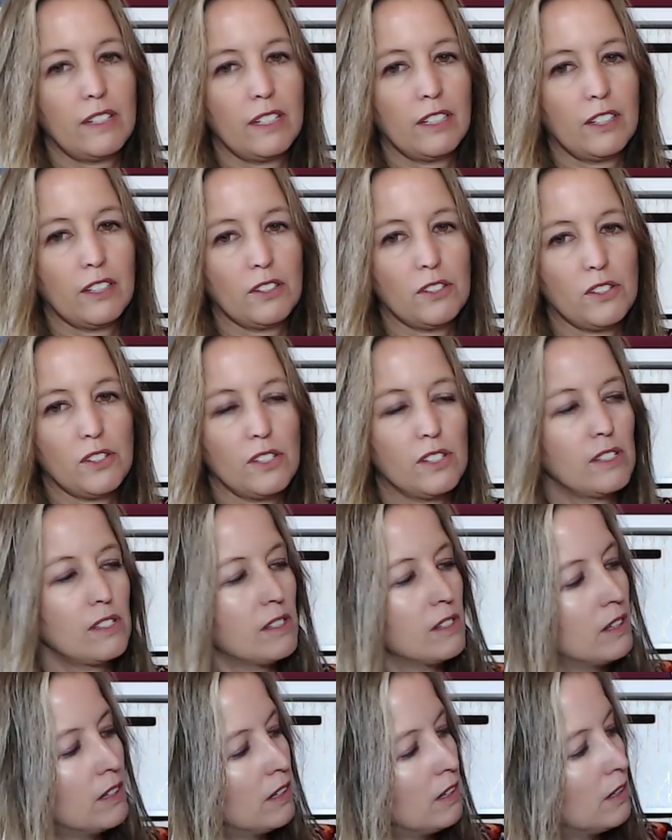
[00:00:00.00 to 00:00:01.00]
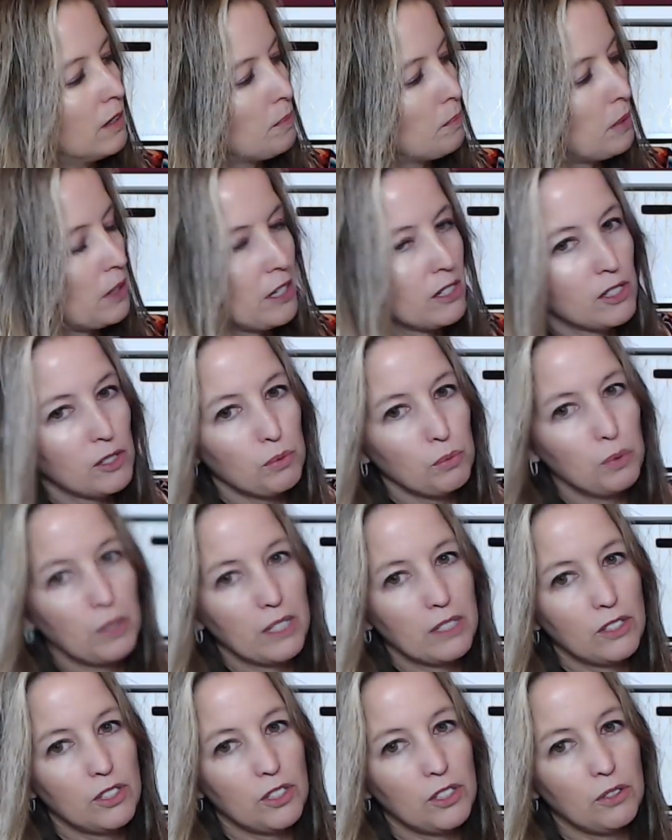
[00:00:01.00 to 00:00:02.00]
It goes parts
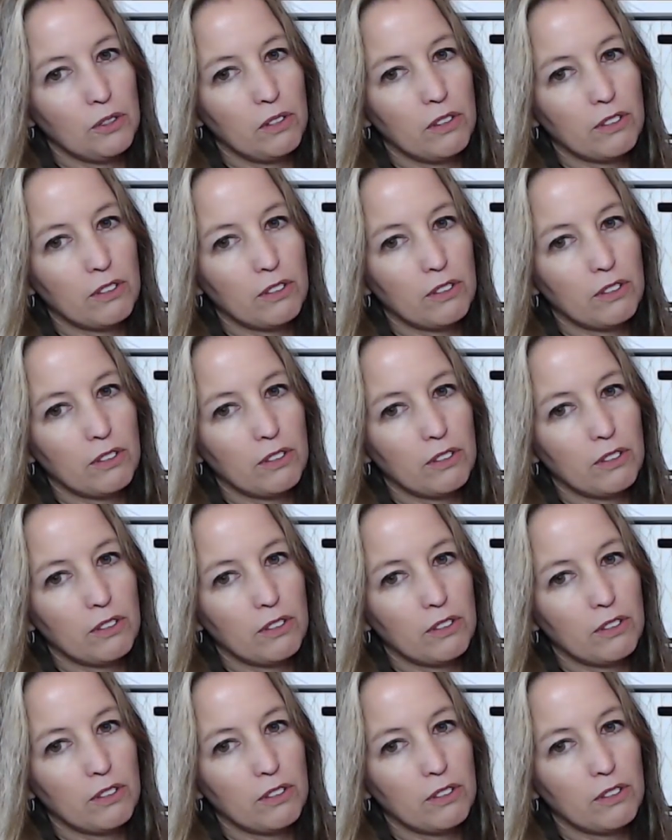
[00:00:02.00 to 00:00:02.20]
1, 2,